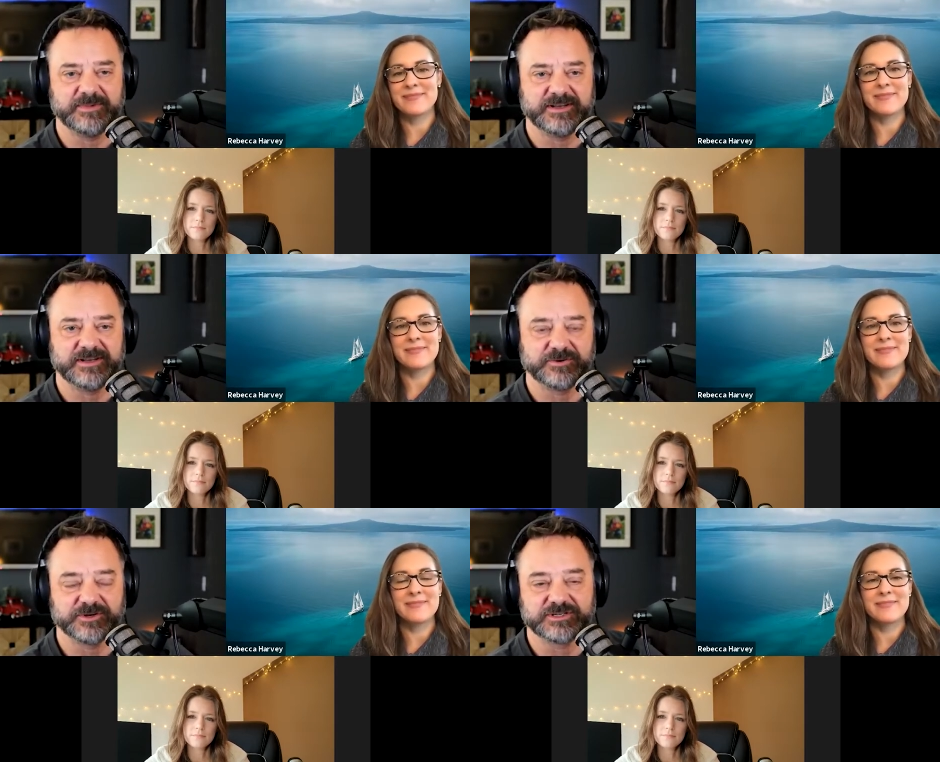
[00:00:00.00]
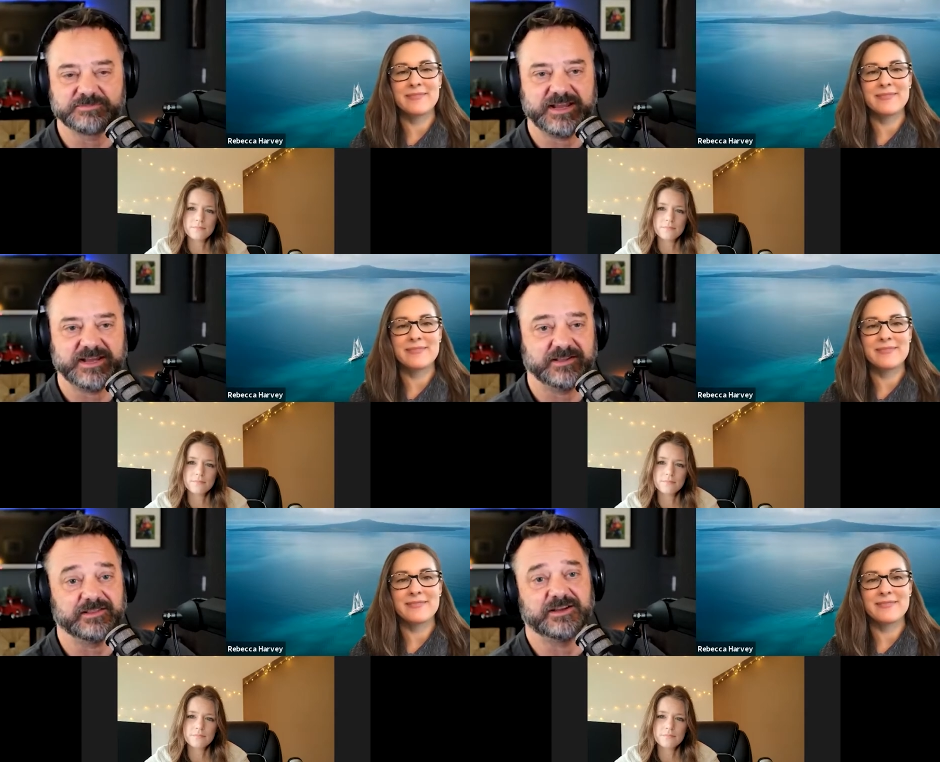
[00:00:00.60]
Speaker 1: and Chris
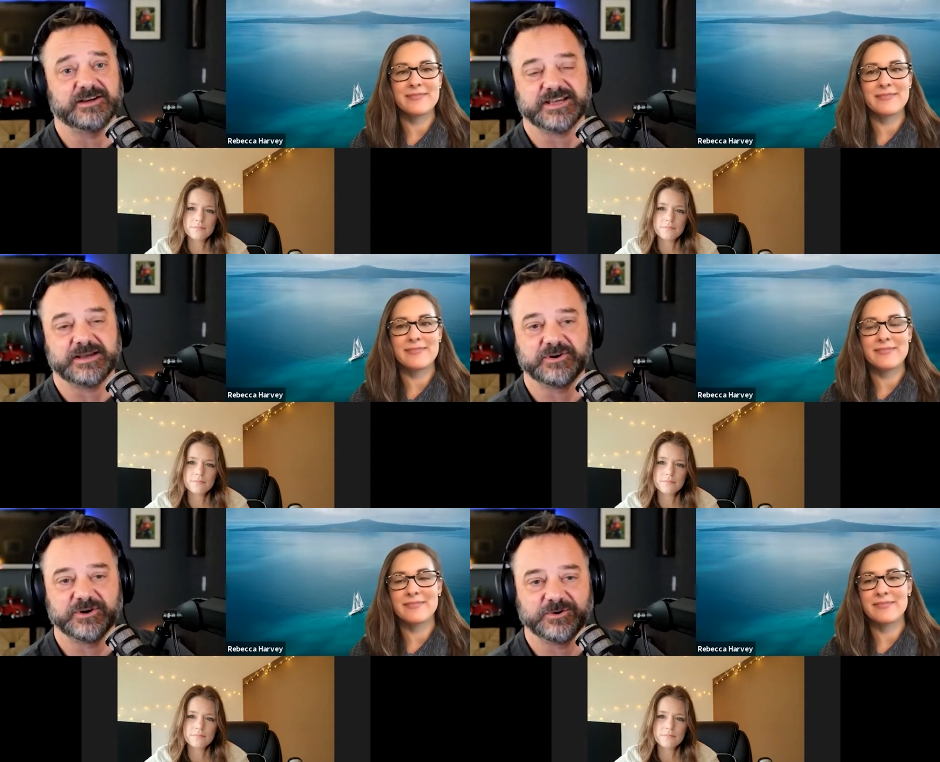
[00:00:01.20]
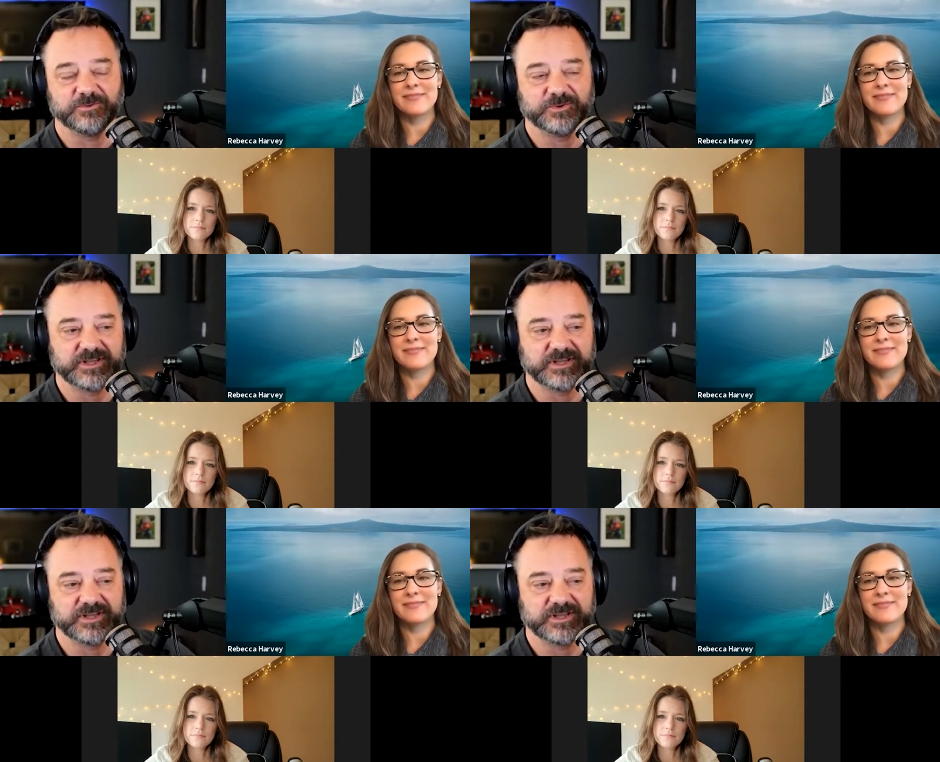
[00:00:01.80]
Payne a long time ago really